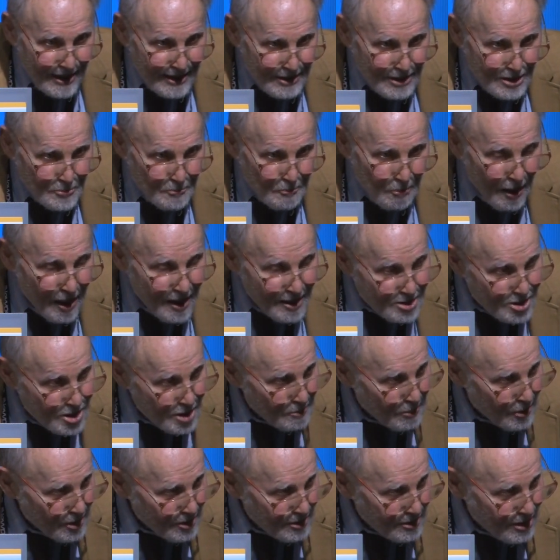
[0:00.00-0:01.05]
that it's
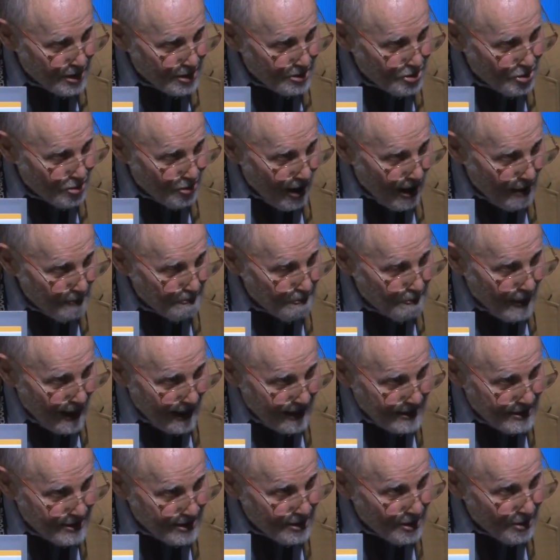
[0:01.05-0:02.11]
possible to trap
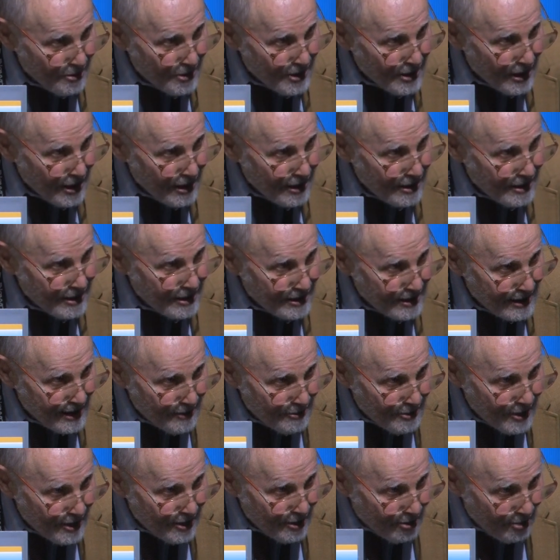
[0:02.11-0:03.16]
bacteria,
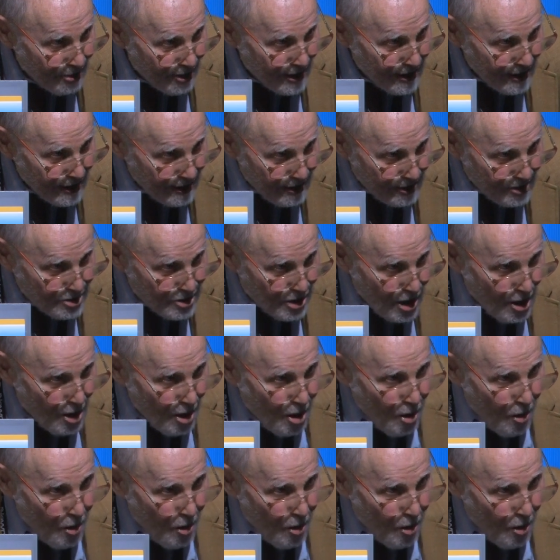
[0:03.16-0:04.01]
living things.